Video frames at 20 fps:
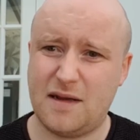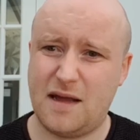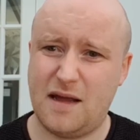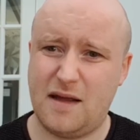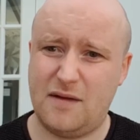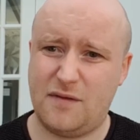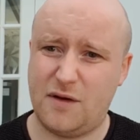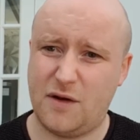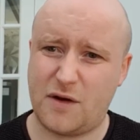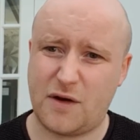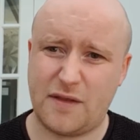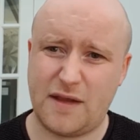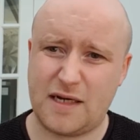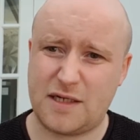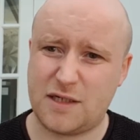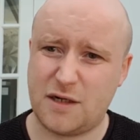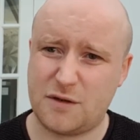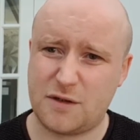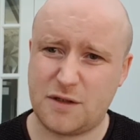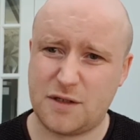If you look on their
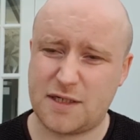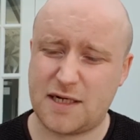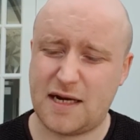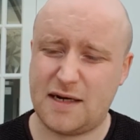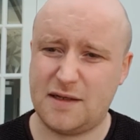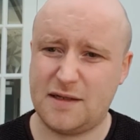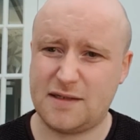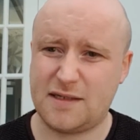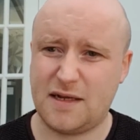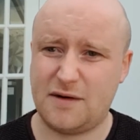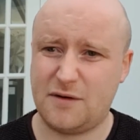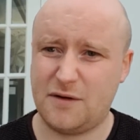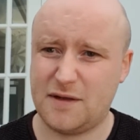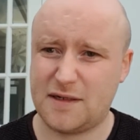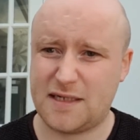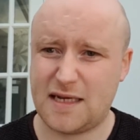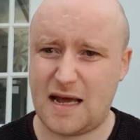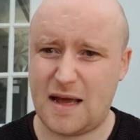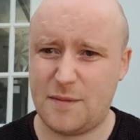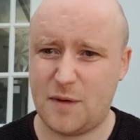social channels, they're all the
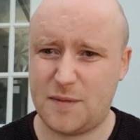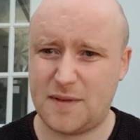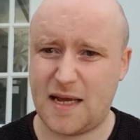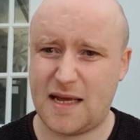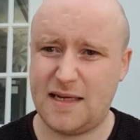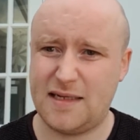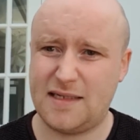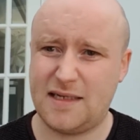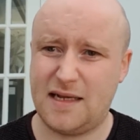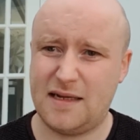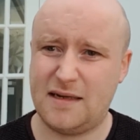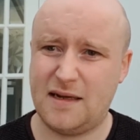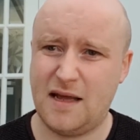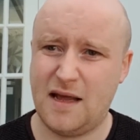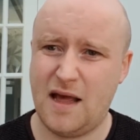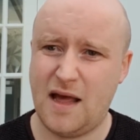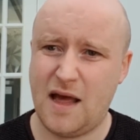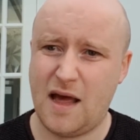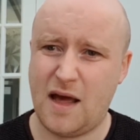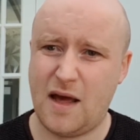time updating
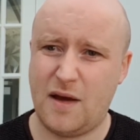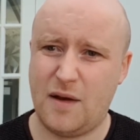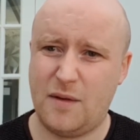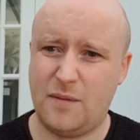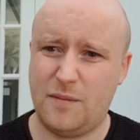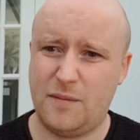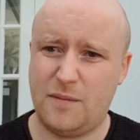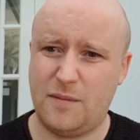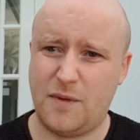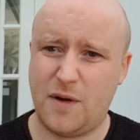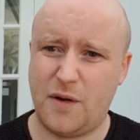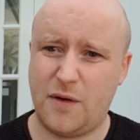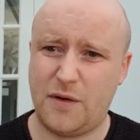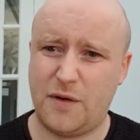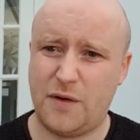on